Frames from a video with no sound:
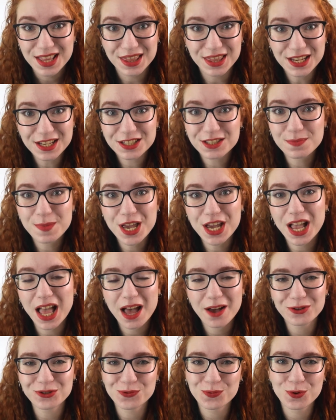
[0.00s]
These make
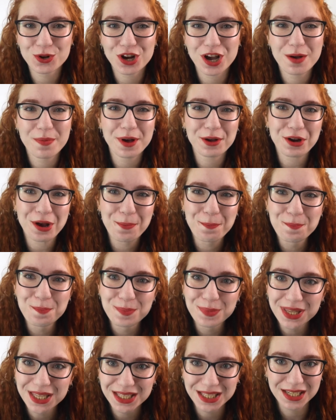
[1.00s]
housework about
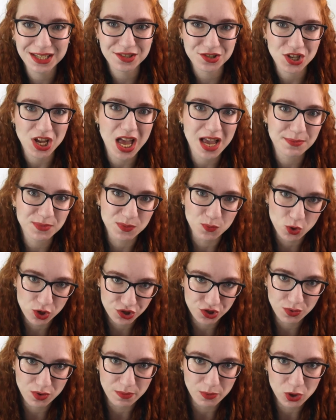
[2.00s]
1 million times
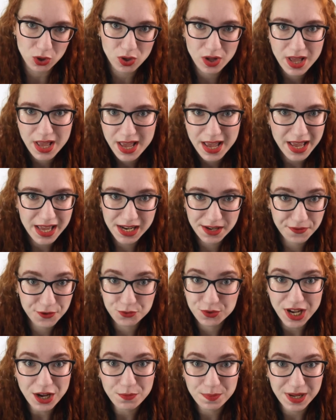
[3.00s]
more doable. And if
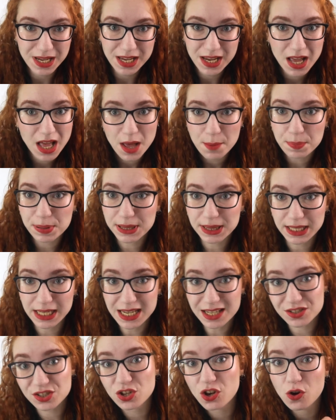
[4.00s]
you doubt me,
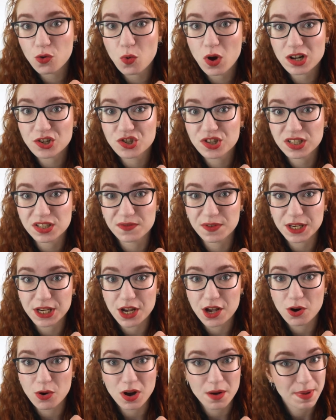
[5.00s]
please go watch this
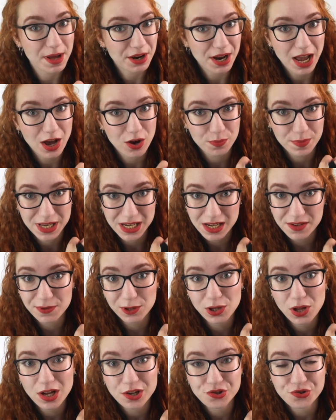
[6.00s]
video about how
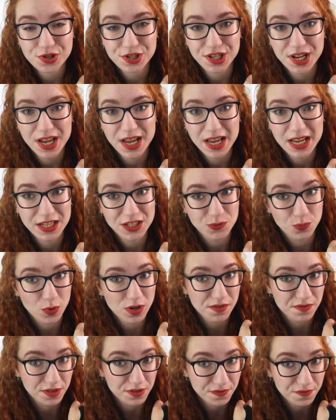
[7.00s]
medieval laundry day is
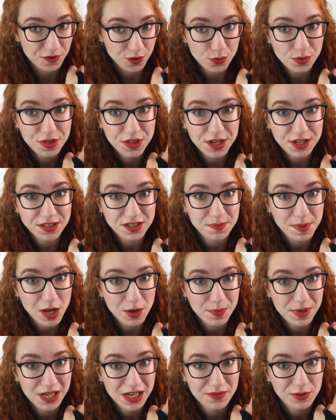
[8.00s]
one of the few things
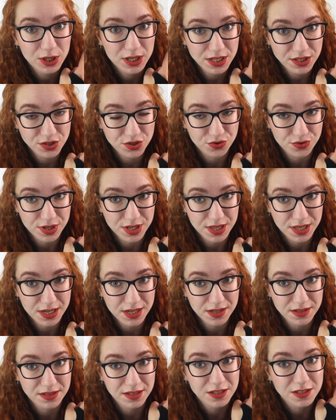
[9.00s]
about medieval history
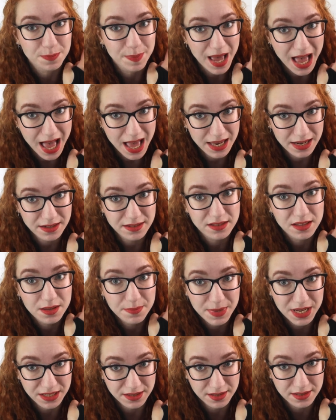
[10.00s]
that is as bad as
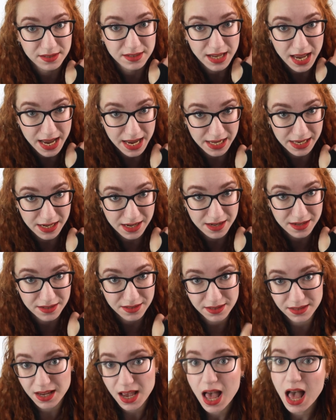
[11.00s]
the myths say it
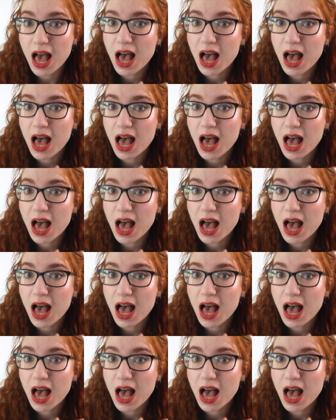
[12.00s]
is.